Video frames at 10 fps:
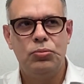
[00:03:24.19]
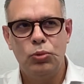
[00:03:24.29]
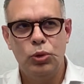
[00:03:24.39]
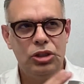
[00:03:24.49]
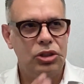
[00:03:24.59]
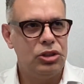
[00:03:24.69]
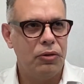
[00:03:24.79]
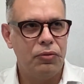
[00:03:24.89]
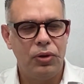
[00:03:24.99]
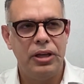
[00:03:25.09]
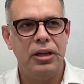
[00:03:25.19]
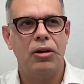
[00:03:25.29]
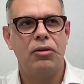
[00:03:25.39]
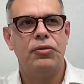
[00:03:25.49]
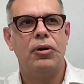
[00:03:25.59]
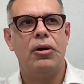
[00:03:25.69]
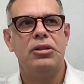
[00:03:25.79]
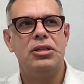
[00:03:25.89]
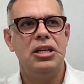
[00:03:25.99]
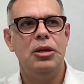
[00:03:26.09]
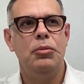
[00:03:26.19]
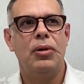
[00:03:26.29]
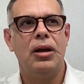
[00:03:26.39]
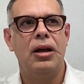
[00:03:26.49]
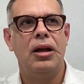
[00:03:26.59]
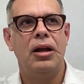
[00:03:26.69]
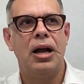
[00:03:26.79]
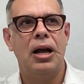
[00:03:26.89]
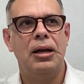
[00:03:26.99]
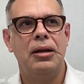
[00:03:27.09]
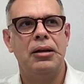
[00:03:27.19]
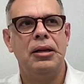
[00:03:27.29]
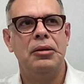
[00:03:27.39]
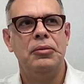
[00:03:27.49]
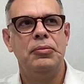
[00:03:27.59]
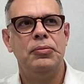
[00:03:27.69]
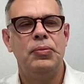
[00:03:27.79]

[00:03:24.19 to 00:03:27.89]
reshuffling of our team, I